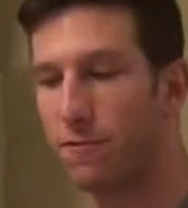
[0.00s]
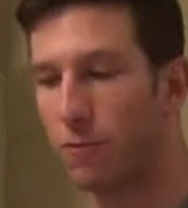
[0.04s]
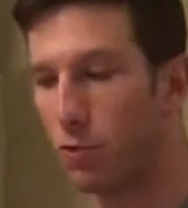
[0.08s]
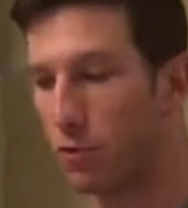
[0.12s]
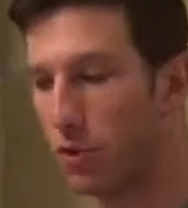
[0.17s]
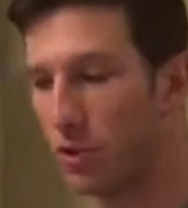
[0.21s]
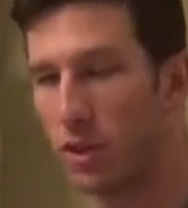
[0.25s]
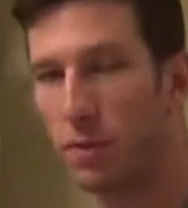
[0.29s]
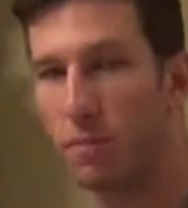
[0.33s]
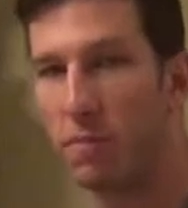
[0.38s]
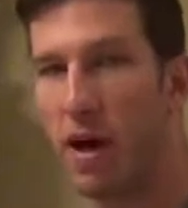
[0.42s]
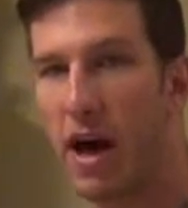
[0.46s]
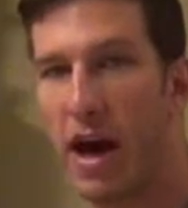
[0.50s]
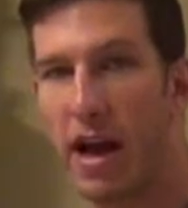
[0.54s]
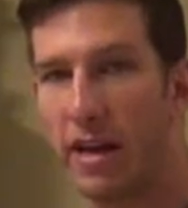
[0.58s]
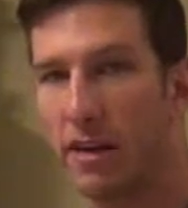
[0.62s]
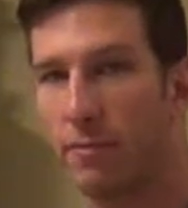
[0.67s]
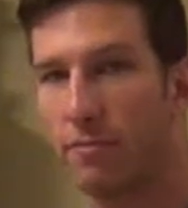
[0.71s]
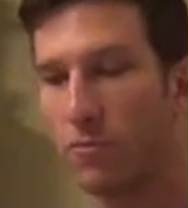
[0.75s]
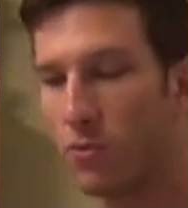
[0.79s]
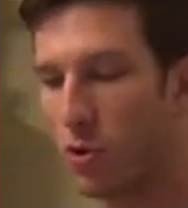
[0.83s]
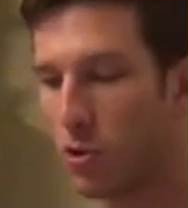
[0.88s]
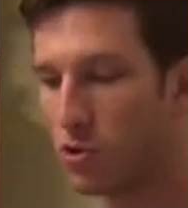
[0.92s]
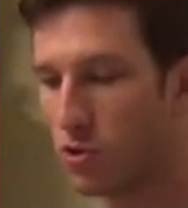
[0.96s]
fruit at the
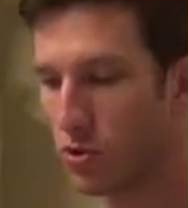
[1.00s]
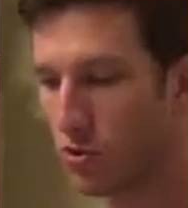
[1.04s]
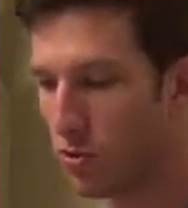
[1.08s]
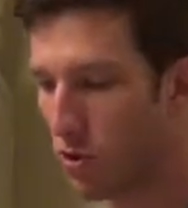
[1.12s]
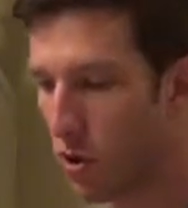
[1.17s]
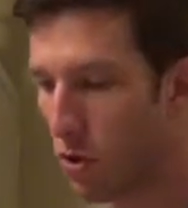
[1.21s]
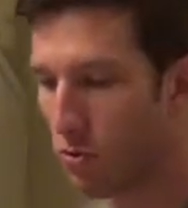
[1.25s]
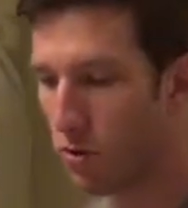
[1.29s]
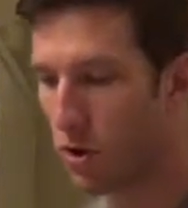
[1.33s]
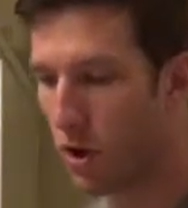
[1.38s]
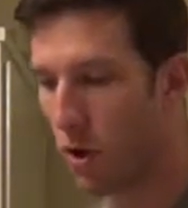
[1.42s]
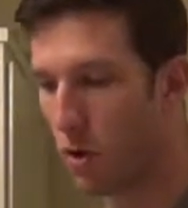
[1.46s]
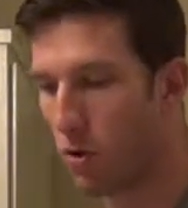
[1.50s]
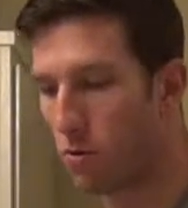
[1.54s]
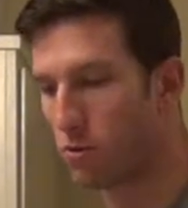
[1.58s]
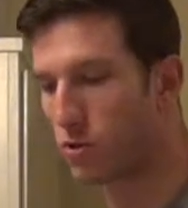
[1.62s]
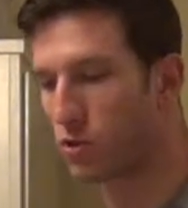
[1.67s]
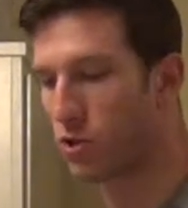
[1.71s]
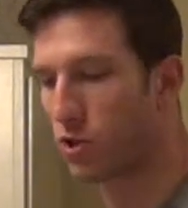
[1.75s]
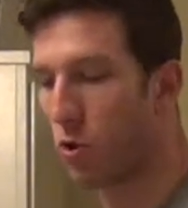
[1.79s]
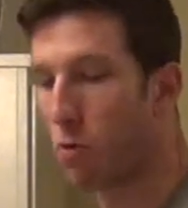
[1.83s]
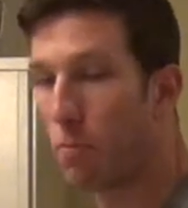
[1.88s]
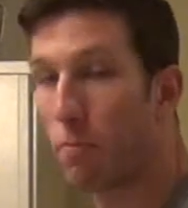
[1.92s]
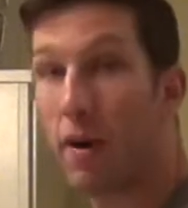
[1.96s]
bottom. Those are
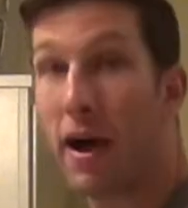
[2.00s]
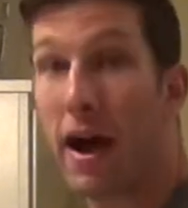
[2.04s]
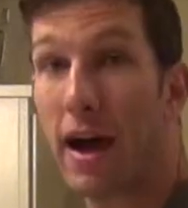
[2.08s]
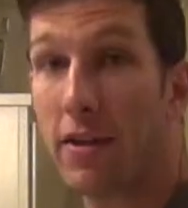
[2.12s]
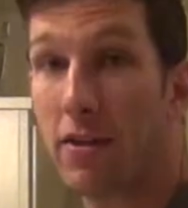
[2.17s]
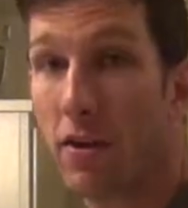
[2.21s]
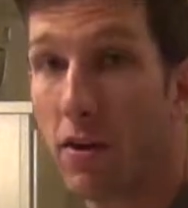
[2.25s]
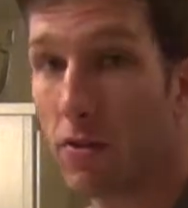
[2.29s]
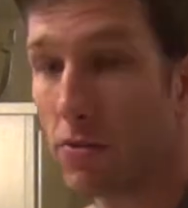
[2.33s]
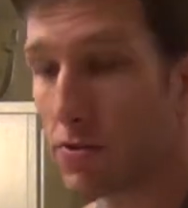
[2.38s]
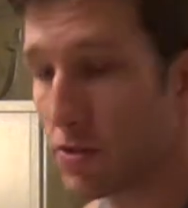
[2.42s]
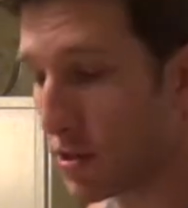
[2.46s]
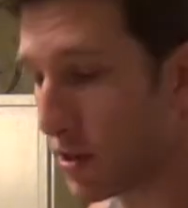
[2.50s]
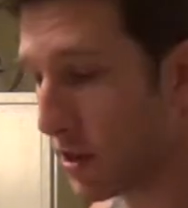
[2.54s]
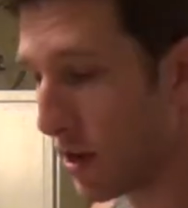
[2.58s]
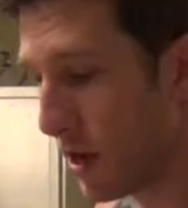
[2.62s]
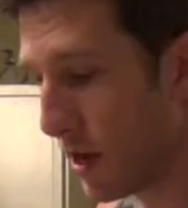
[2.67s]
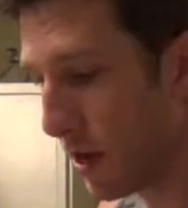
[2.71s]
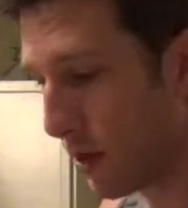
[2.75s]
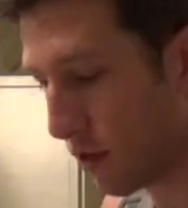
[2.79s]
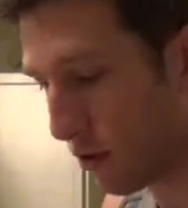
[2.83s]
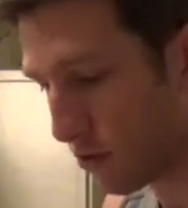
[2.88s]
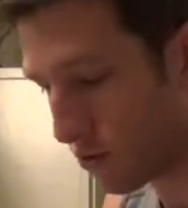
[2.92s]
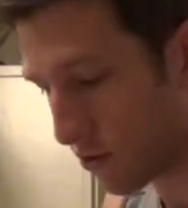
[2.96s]
no-goes. Don't buy those.